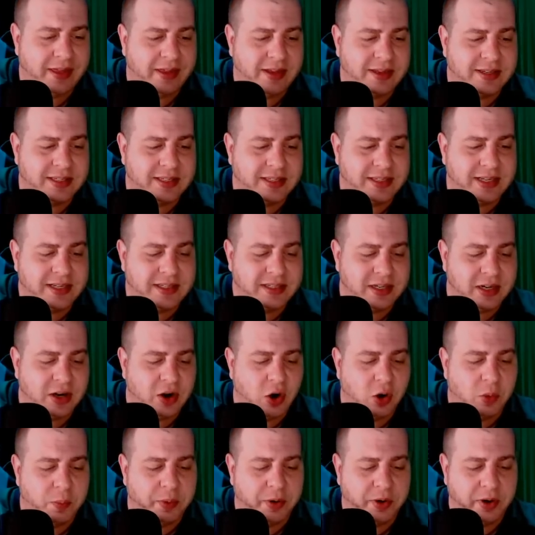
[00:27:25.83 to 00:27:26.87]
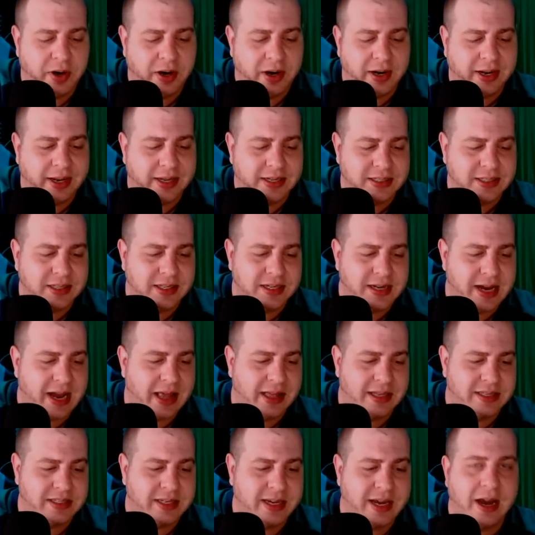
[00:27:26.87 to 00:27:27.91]
the season opener against the
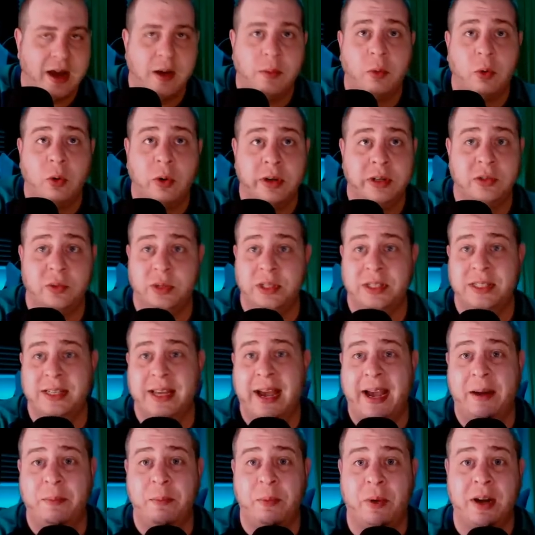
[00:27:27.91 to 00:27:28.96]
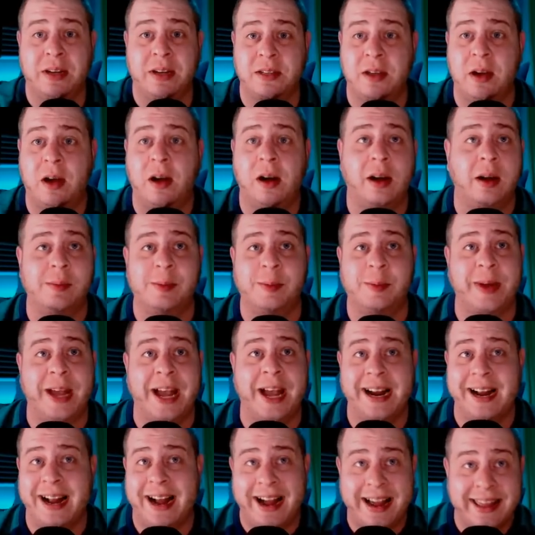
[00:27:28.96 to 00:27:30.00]
Dallas Cowboys with Dak Prescott coming
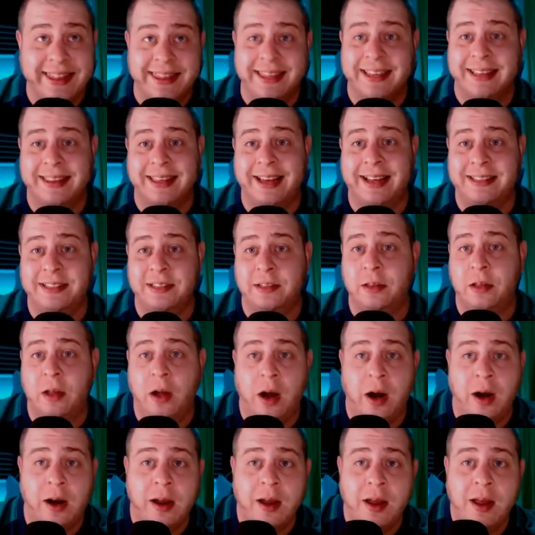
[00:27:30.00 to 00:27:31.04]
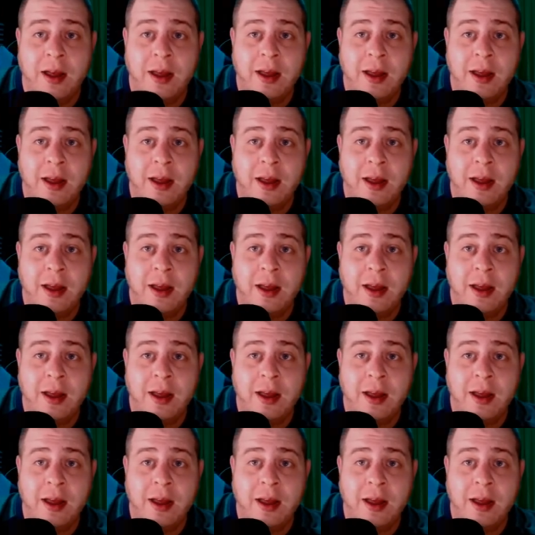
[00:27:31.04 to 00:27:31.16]
back, I think that's a lock.